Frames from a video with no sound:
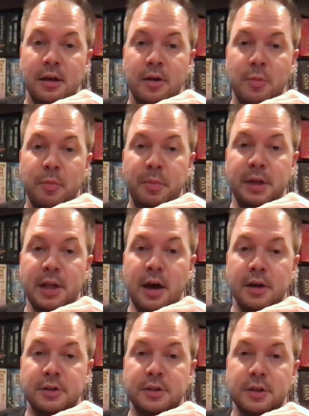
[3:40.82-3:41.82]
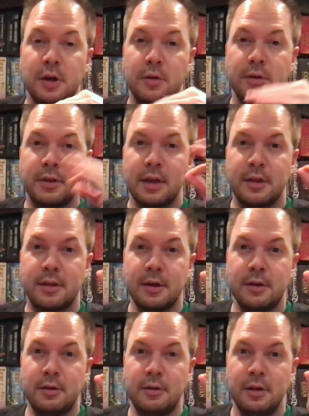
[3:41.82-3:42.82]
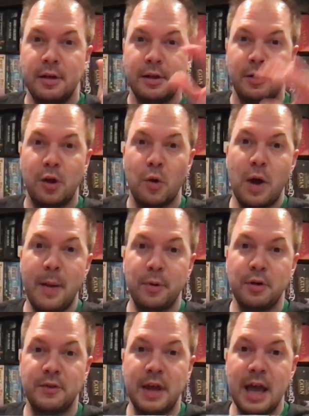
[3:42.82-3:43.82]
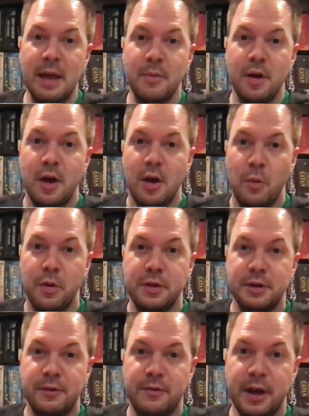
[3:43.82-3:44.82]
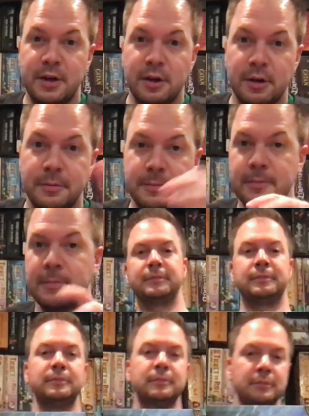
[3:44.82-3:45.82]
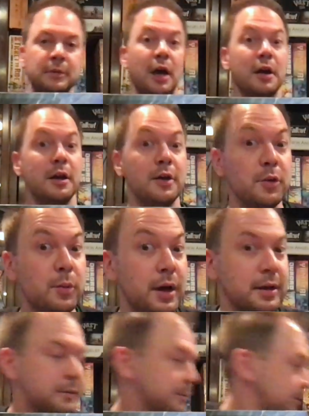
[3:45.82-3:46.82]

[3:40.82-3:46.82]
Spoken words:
hopefully lost. So it's that subtle cooperative game with the defector. Another one